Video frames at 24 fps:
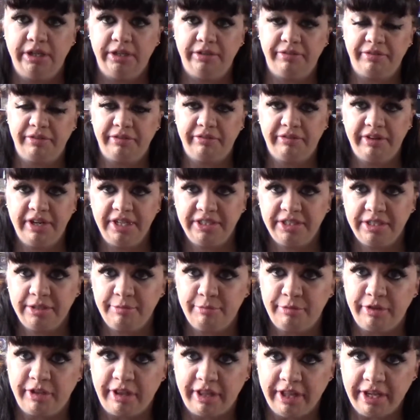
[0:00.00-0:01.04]
The rest of
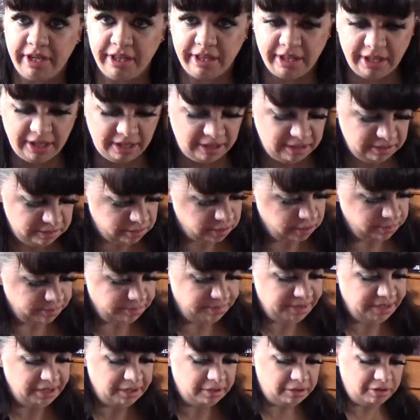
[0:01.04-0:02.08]
them are like that. It's going to
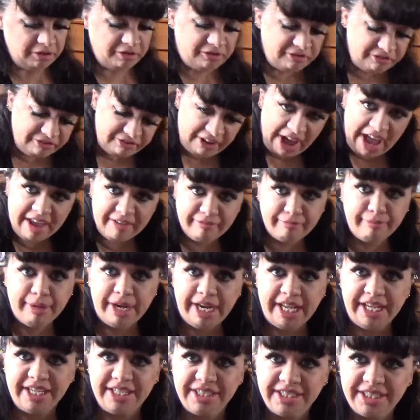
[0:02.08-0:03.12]
be a good 5
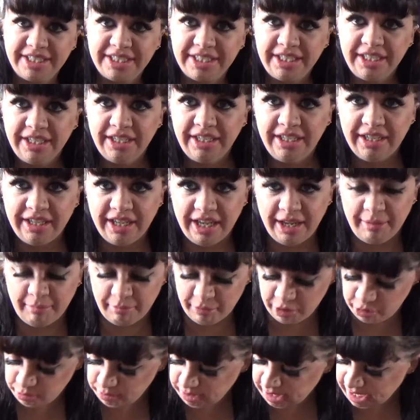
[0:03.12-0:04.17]
minutes in
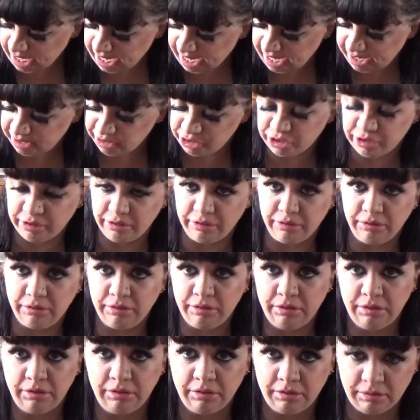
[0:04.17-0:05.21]
between actual
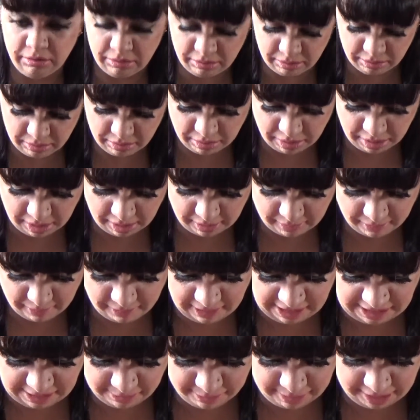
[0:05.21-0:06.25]

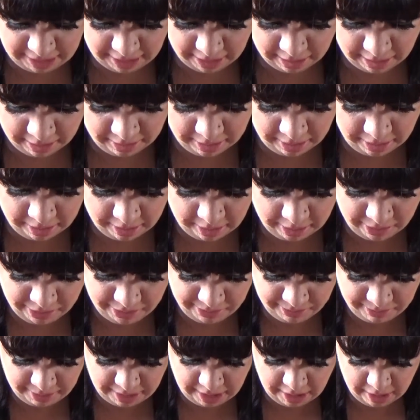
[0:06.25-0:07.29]
filming.
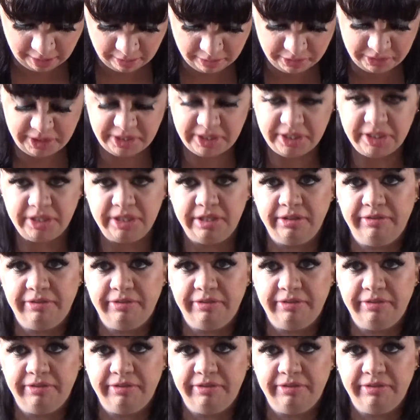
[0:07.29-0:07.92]
So this is the